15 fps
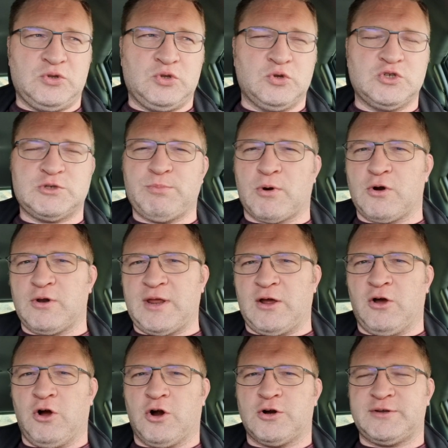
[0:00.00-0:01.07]
you don't spar all
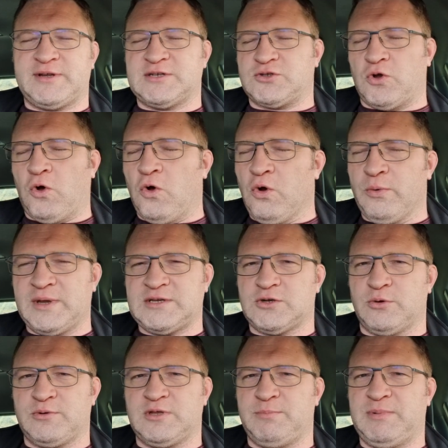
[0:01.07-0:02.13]
that hard, there's always
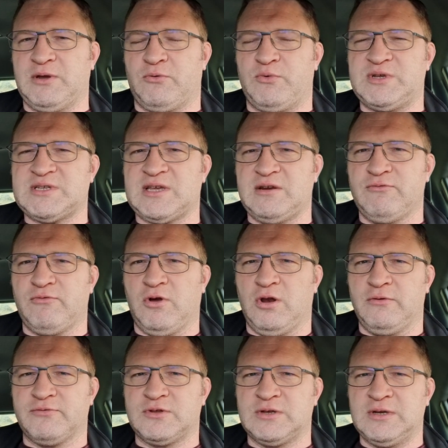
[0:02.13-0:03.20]
going to be a risk
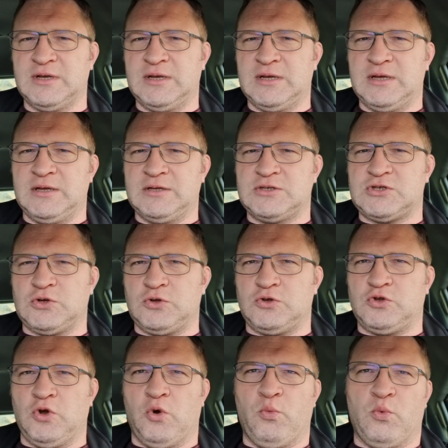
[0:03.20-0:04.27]
involved. So you
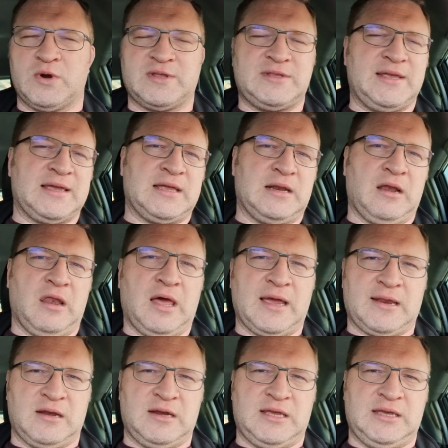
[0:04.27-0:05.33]
don't want to take it
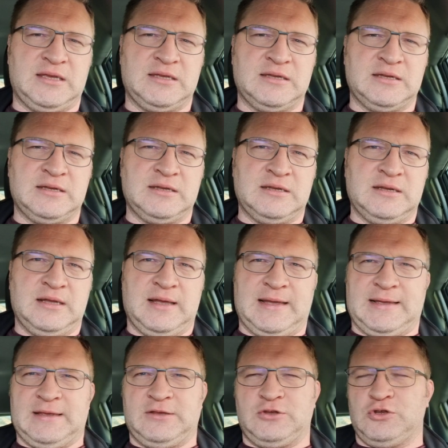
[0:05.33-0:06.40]
lightly.
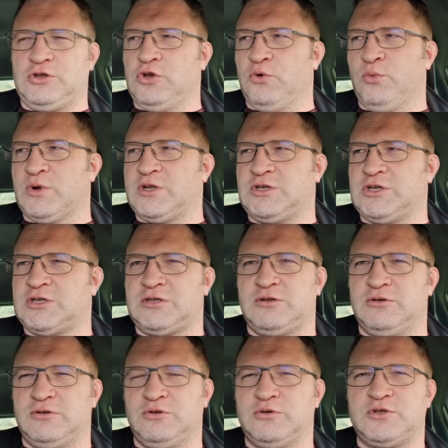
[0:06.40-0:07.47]
You don't want to just
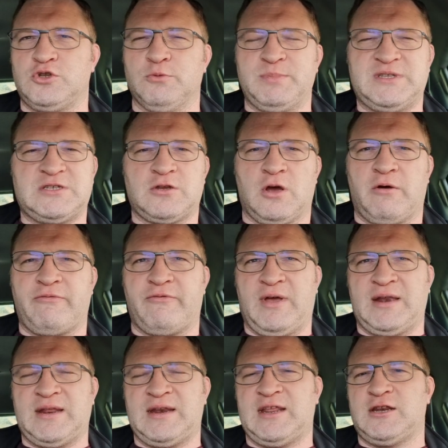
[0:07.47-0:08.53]
do stupid stuff
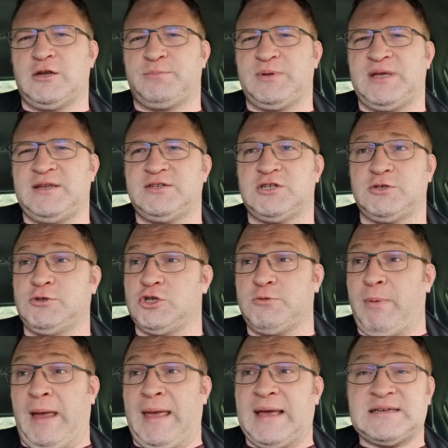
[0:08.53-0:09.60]
and then end up injured
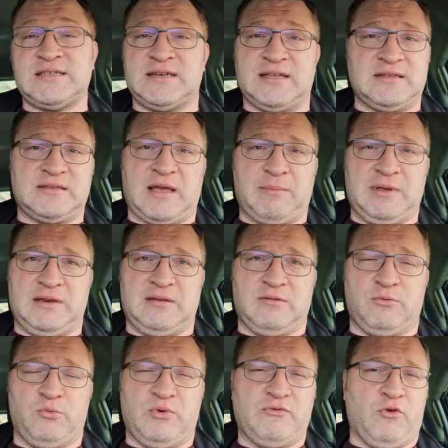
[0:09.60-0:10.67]
just by accident. I
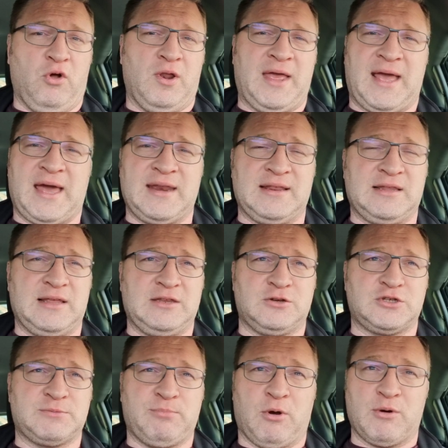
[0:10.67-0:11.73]
mean, we've all had it. Then
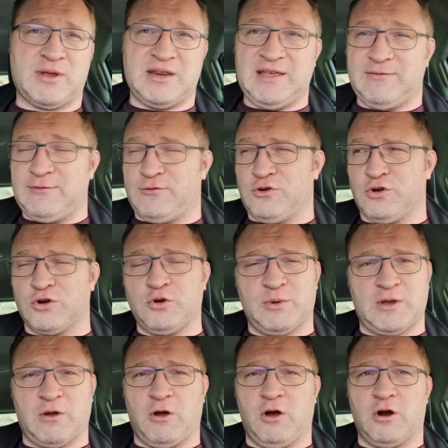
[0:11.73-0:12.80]
you're sparring, and even if you're not
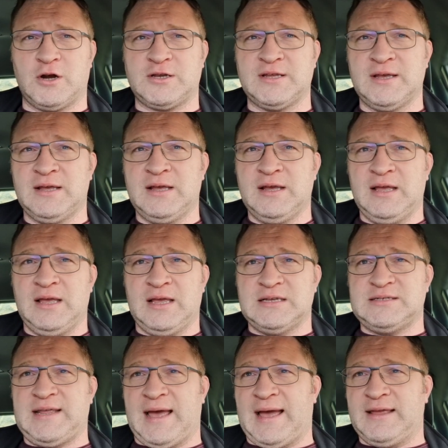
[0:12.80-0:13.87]
going hard,
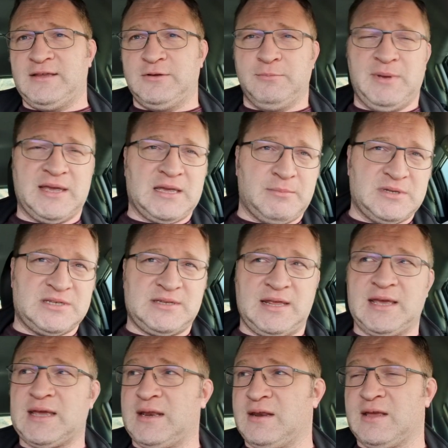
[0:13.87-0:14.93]
is that you make a
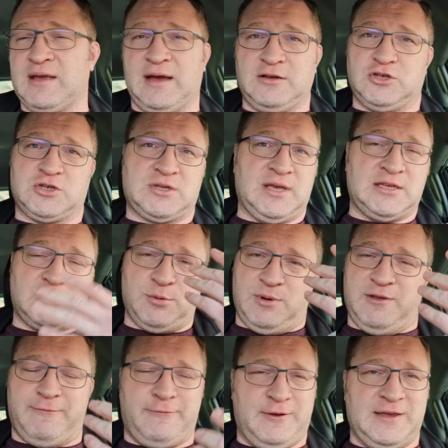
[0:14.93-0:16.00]
mistake and the guy just kicks you
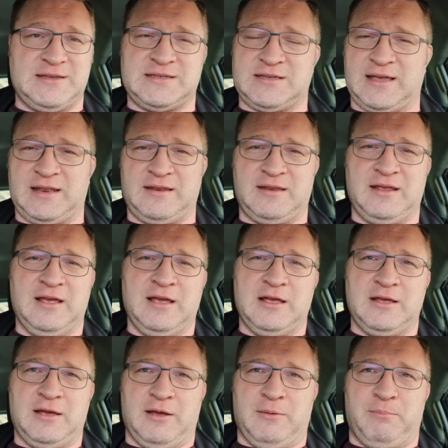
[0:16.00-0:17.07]
in the face, and
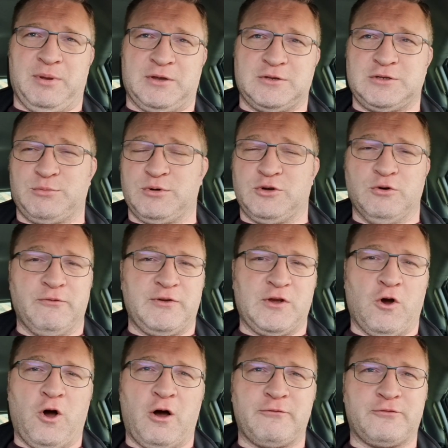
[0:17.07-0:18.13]
because you were
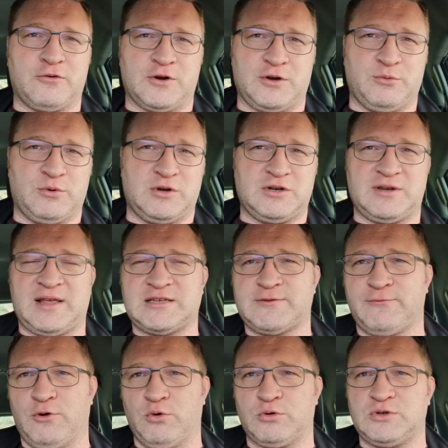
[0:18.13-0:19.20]
goofing off or you weren't as
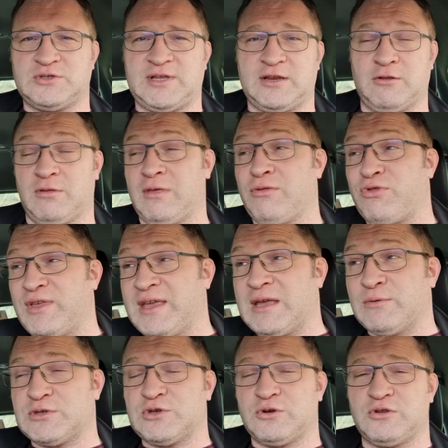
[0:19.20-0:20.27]
focused and you didn't think
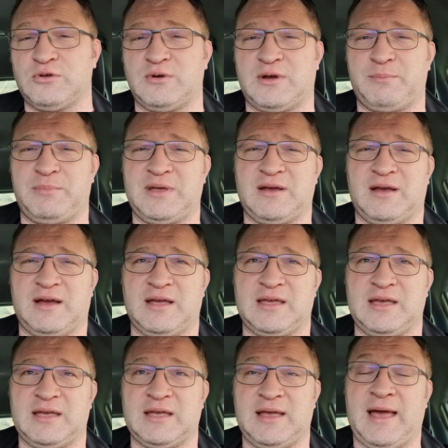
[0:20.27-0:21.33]
it was going to be a high
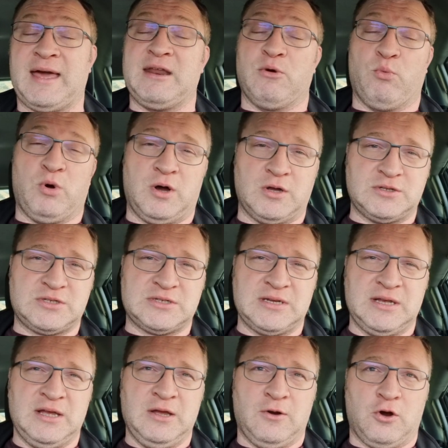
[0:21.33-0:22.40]
kick and it was,
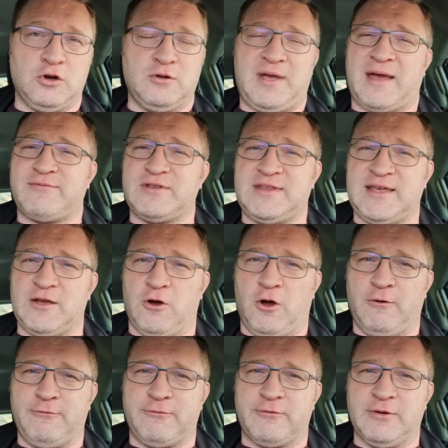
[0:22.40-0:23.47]
or you have a day
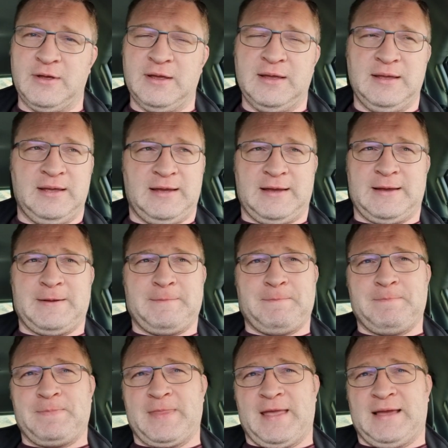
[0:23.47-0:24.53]
off,
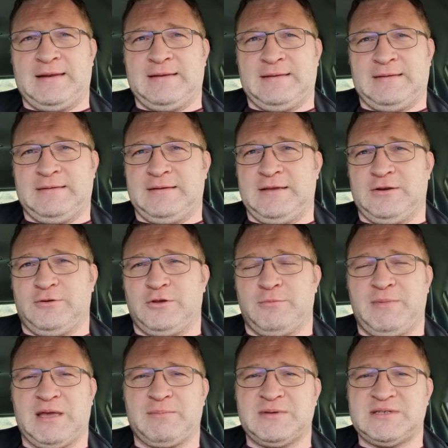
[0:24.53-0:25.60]
and you
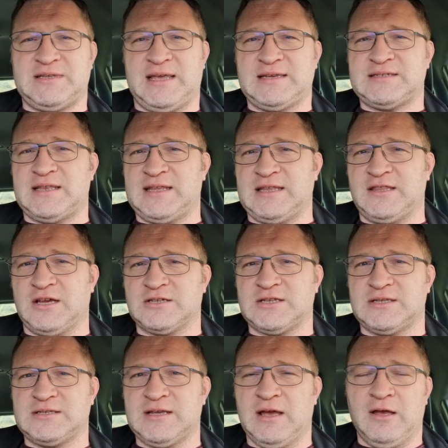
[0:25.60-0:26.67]
make mistakes and he
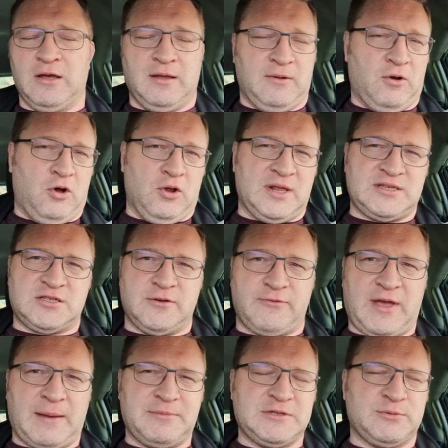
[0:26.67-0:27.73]
doesn't. All that stuff
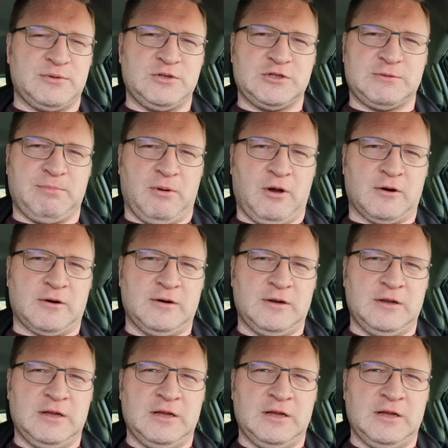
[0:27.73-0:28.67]
happens when you spar.